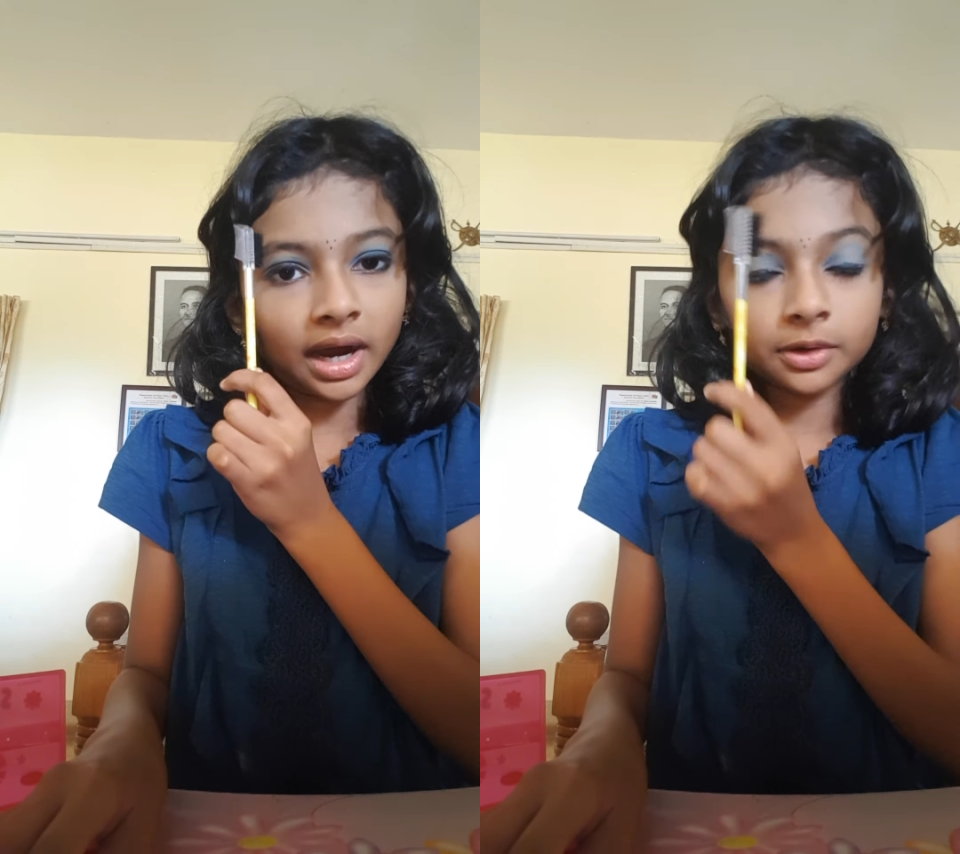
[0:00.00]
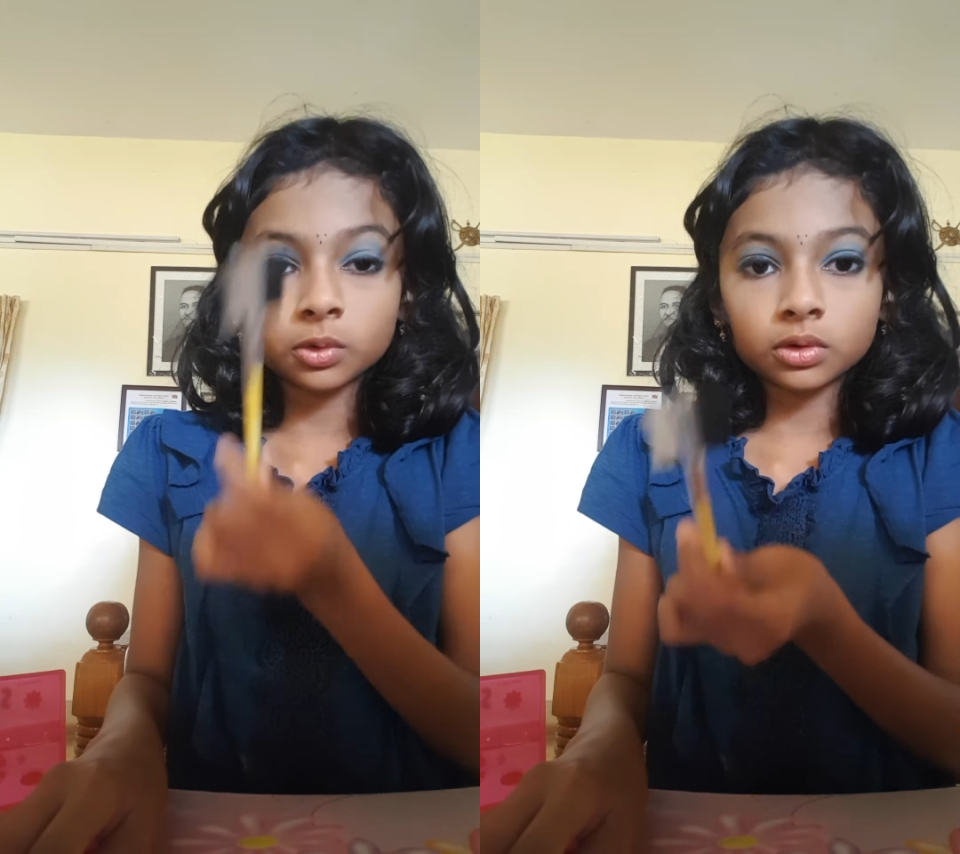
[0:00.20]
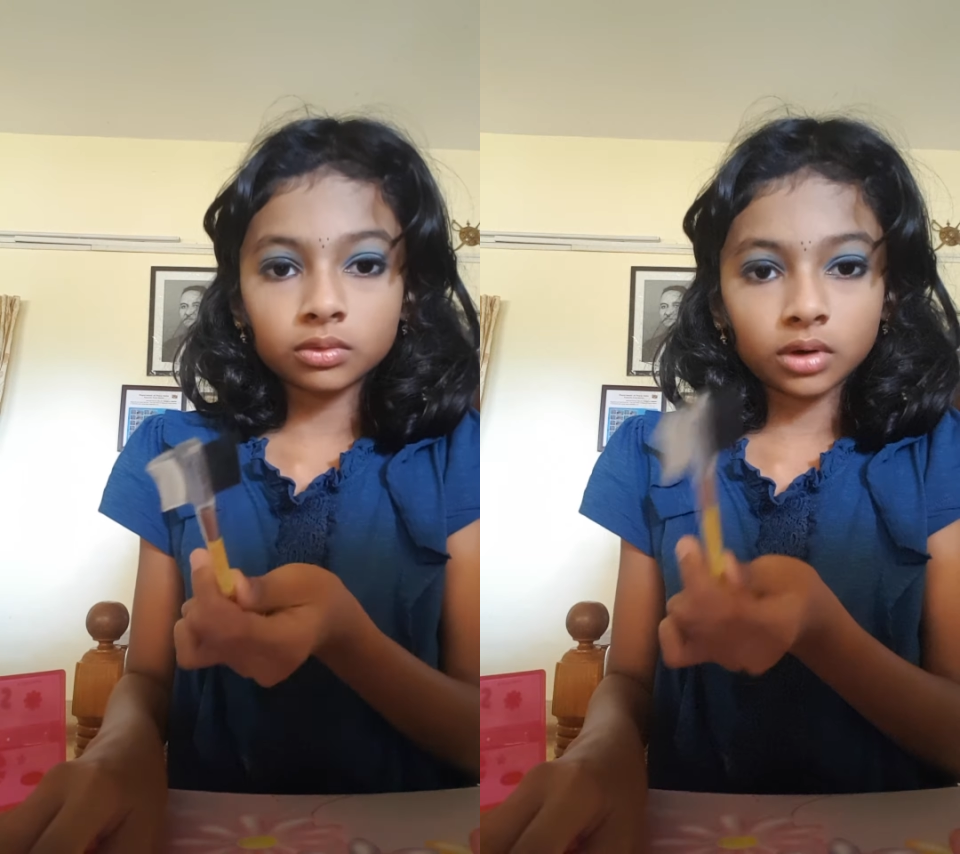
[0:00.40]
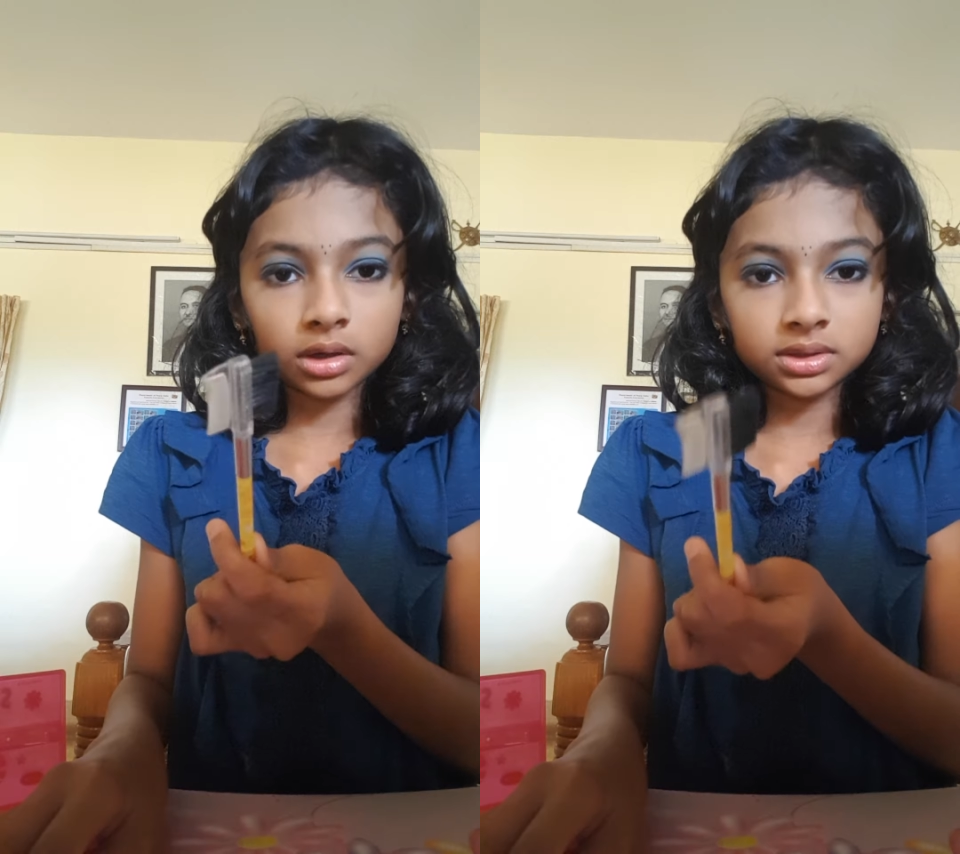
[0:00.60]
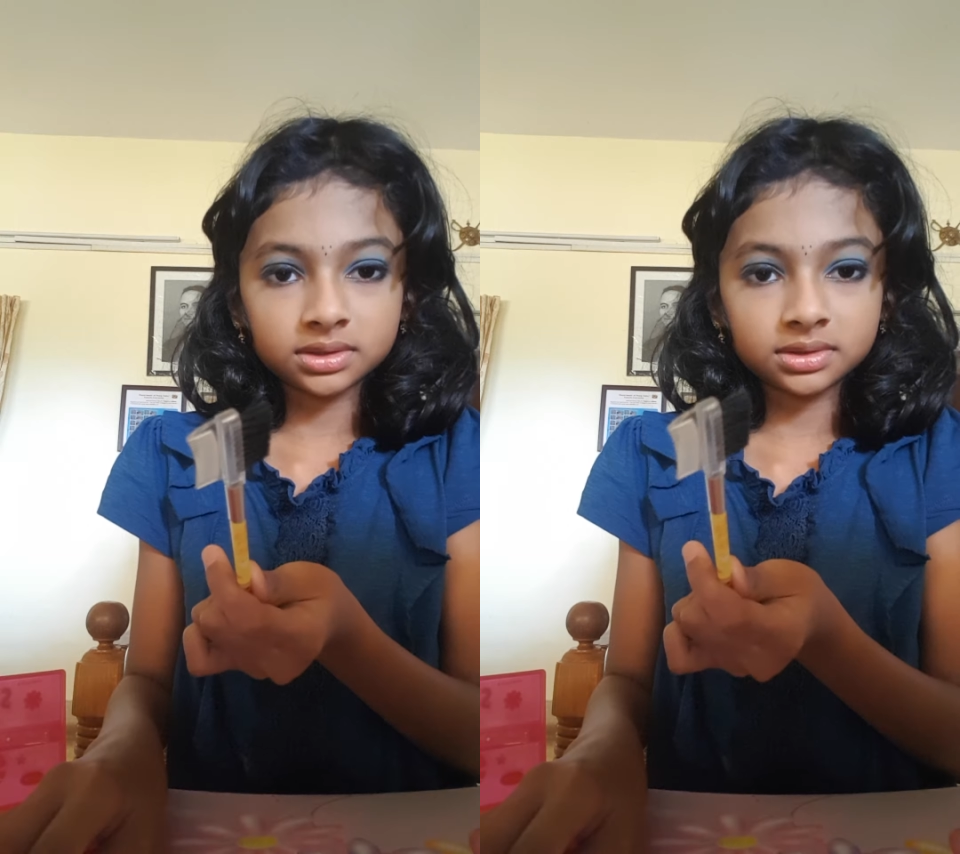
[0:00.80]
I don't know
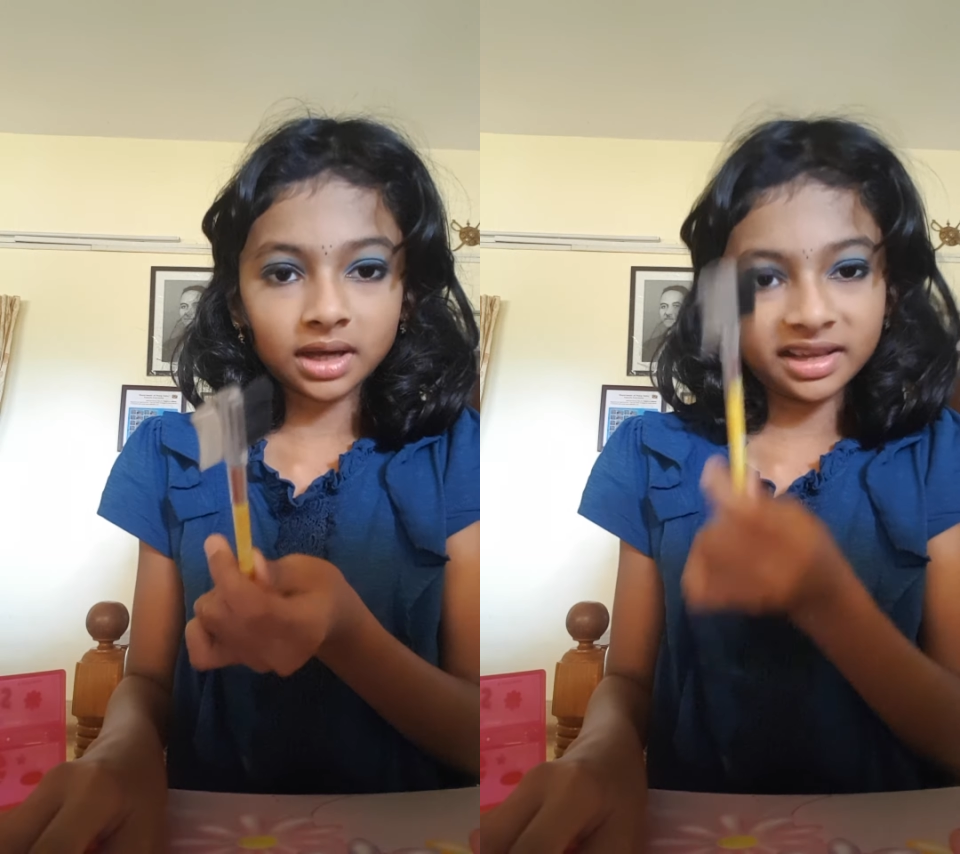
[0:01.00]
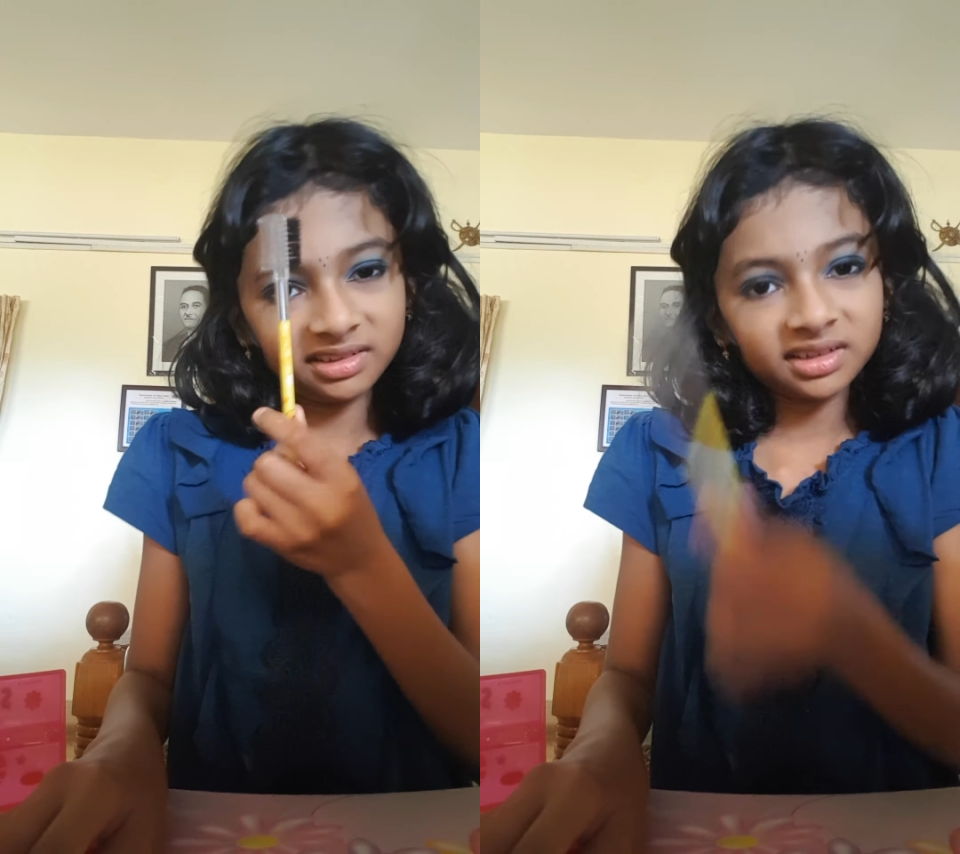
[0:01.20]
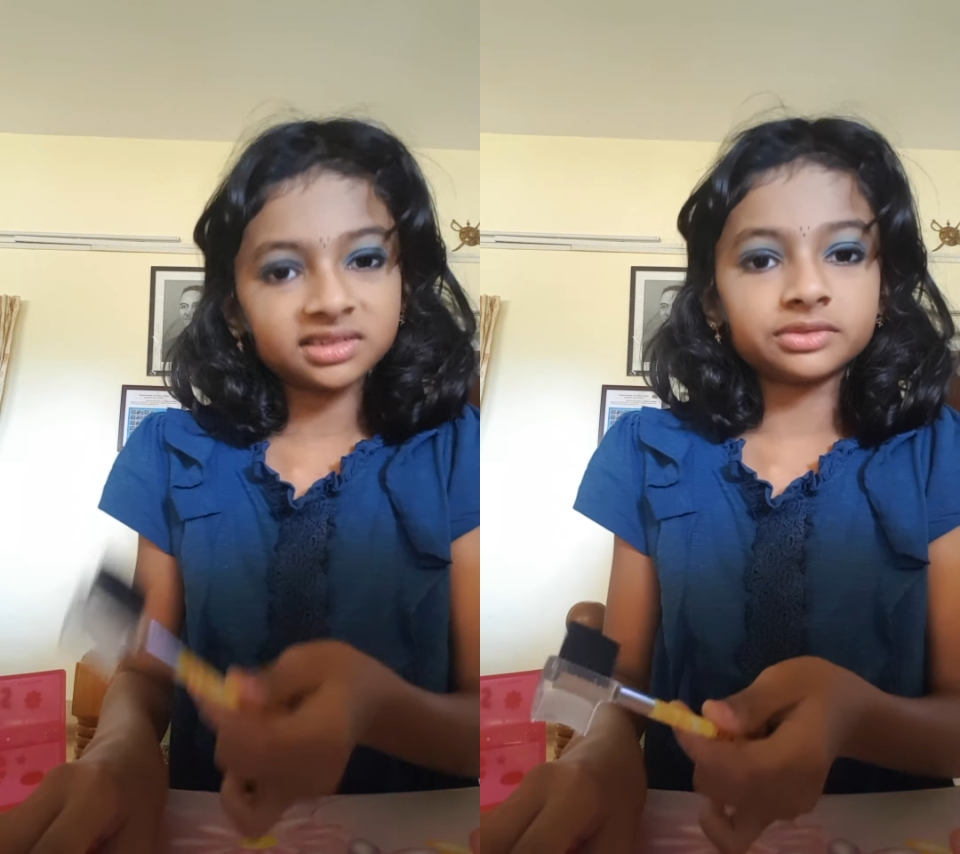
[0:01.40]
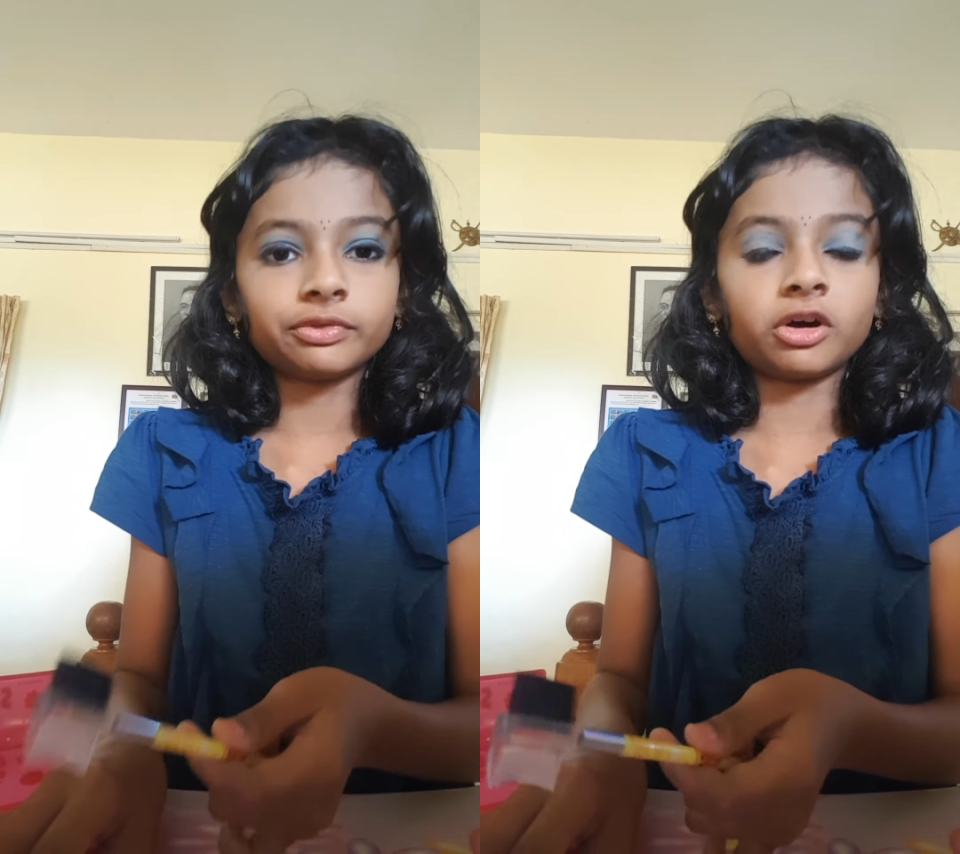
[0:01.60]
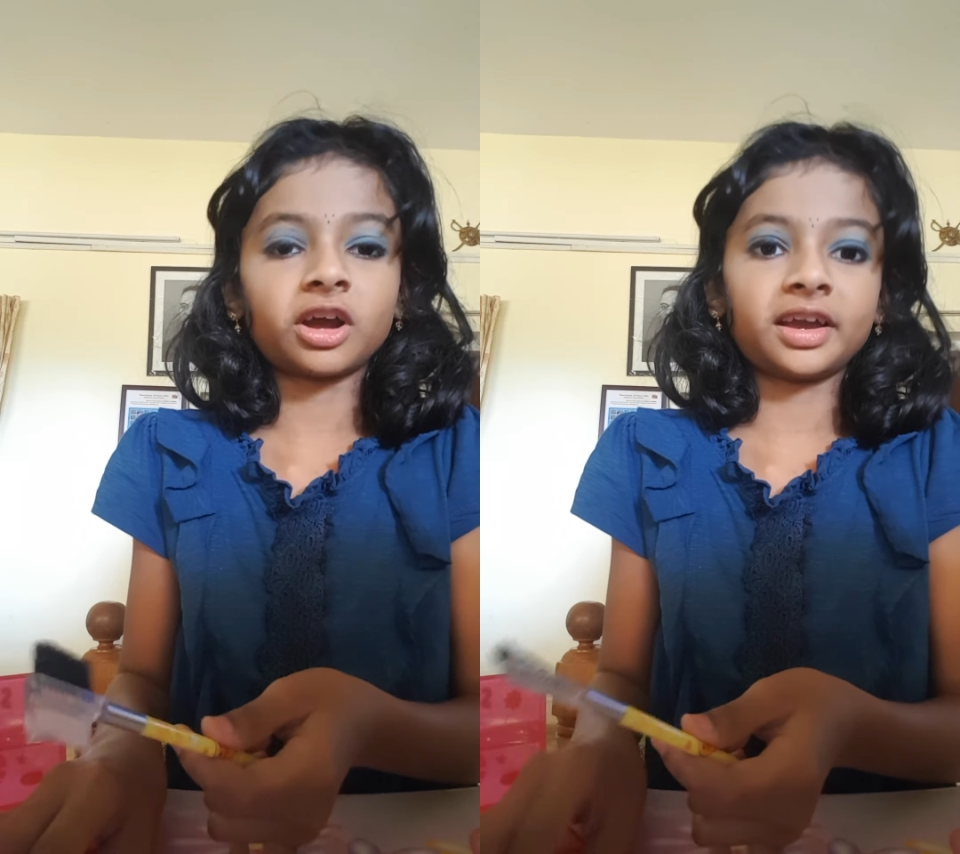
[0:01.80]
what is. I think it's for